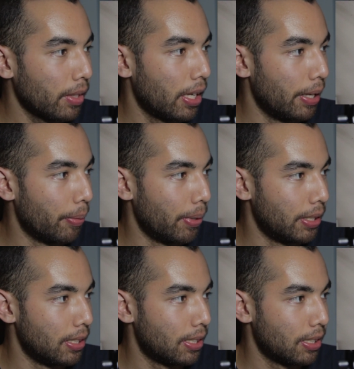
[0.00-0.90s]
it
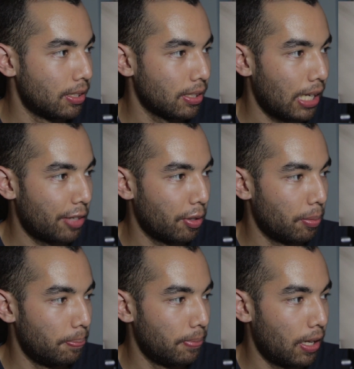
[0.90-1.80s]
was kind of
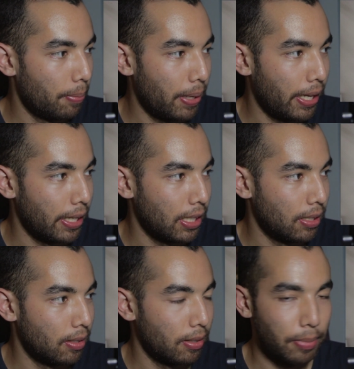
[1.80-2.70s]
a
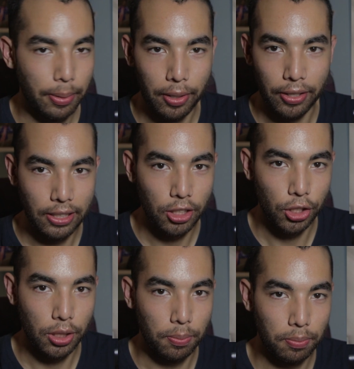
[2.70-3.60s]
pain. Maybe I'll insert
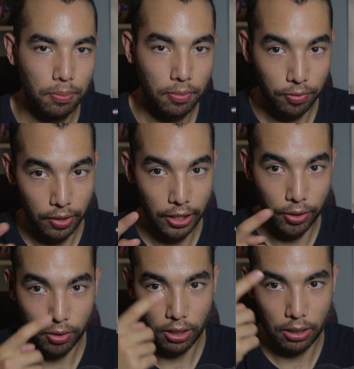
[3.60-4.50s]
some
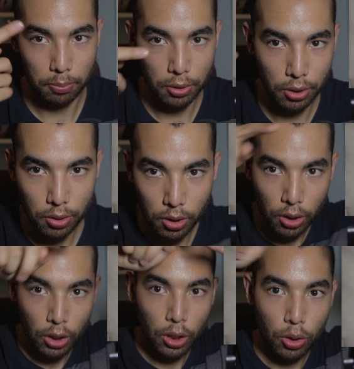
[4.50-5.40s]
video clips
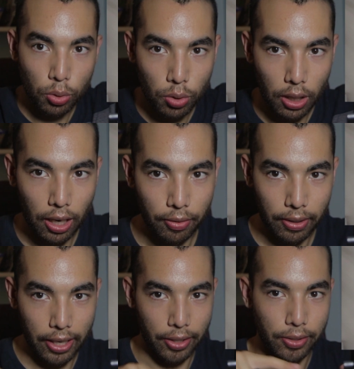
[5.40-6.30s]

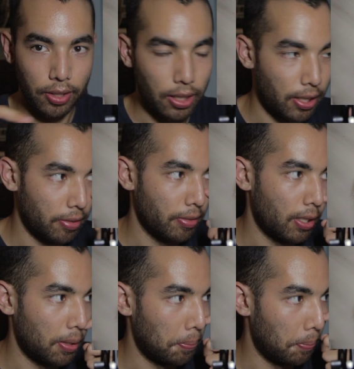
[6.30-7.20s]
around of
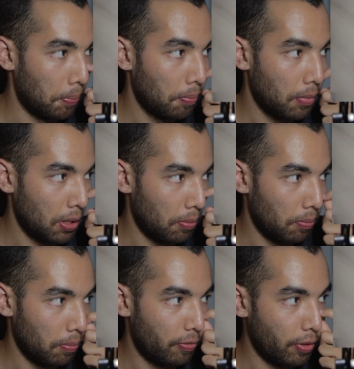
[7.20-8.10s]

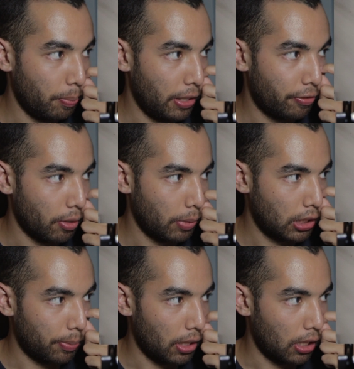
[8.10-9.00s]
me filming
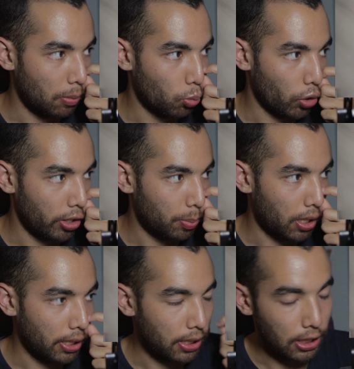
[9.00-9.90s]
some of the embroidery
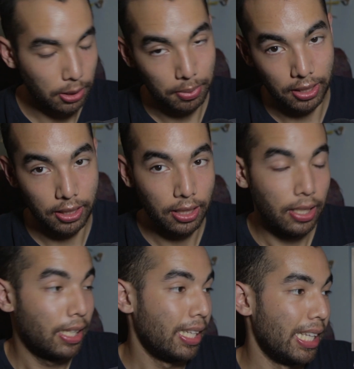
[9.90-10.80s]
process, but
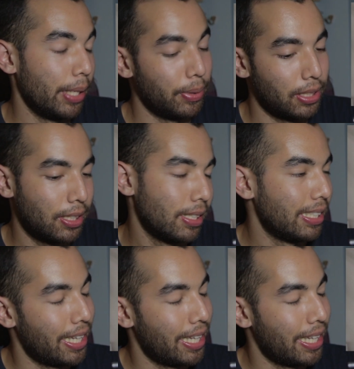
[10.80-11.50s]
it was